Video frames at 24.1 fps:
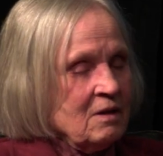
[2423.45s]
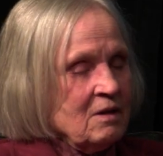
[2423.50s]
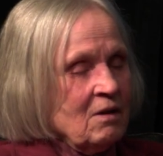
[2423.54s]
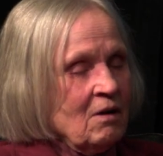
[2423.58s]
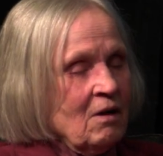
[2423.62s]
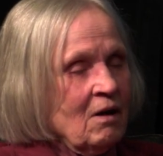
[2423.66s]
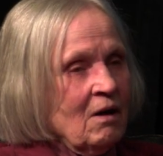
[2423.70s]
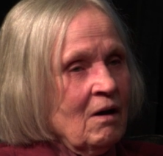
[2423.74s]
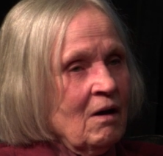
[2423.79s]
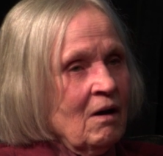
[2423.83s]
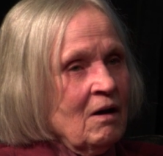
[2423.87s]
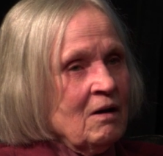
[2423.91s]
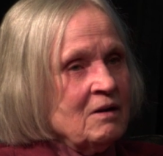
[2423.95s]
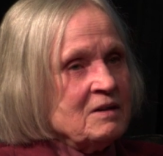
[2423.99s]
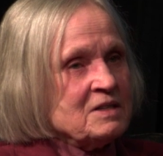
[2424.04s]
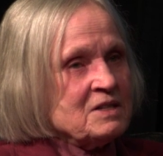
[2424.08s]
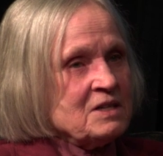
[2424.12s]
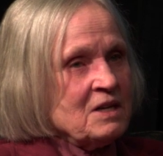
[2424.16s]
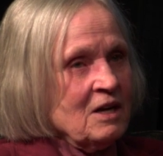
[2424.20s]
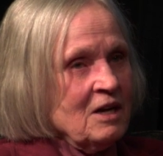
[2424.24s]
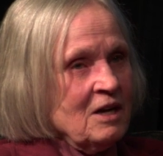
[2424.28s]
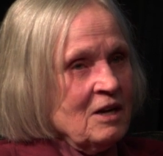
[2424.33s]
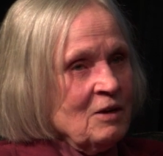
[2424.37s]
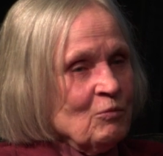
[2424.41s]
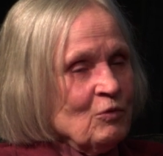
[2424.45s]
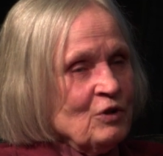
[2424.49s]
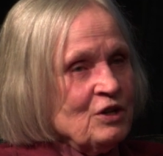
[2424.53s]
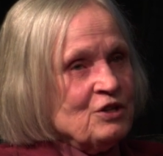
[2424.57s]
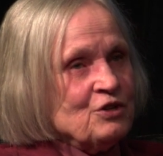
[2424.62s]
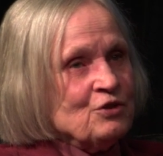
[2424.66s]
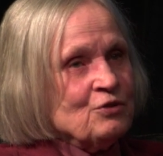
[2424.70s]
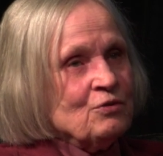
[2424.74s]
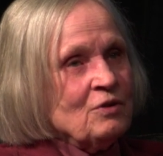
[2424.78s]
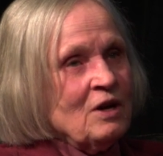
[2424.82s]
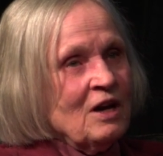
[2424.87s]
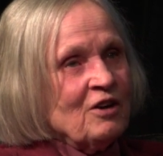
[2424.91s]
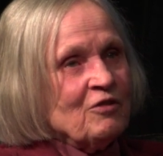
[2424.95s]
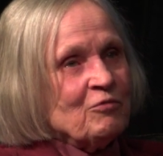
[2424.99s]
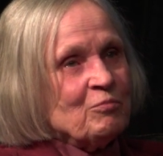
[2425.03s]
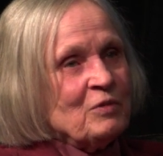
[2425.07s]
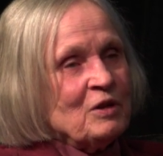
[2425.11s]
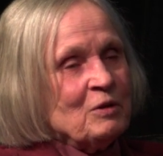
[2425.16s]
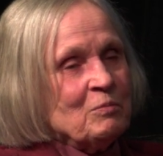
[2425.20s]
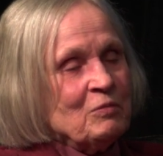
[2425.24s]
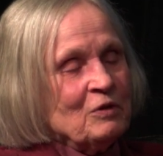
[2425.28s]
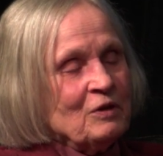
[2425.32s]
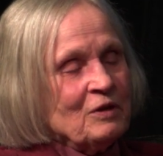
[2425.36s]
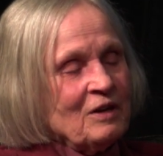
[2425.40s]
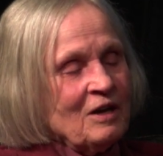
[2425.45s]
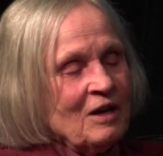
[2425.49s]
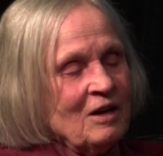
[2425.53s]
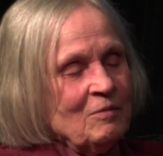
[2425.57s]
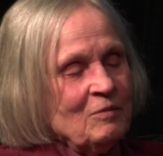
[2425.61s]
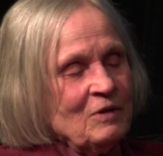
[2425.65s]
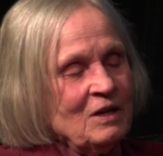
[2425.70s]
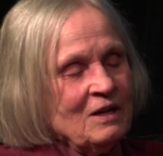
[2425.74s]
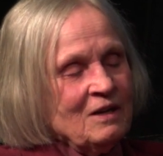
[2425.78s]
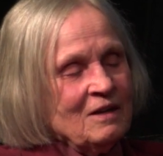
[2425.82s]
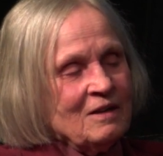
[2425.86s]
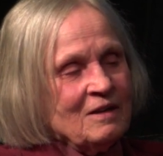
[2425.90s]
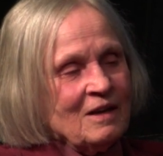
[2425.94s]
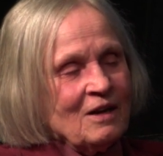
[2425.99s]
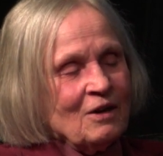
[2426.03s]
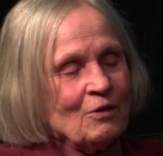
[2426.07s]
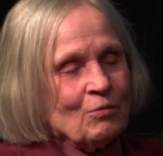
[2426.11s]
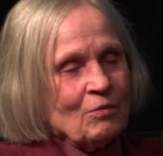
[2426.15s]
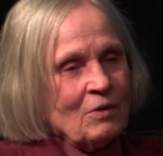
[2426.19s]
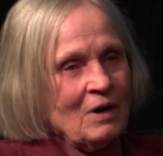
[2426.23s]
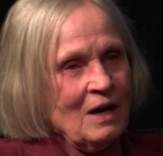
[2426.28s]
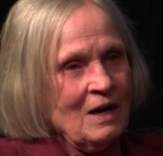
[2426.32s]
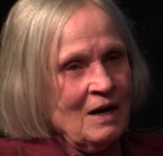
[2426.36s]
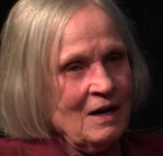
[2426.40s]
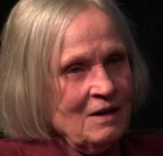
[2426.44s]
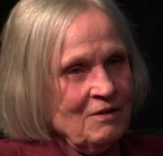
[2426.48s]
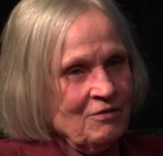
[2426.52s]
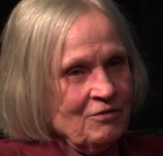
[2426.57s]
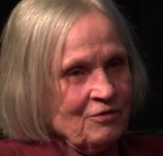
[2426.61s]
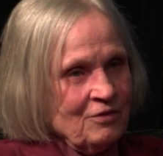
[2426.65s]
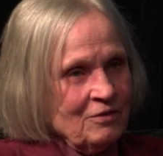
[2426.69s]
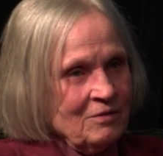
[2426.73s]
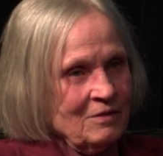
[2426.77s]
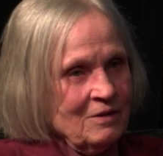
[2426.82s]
The odd time we do have people coming and they arrive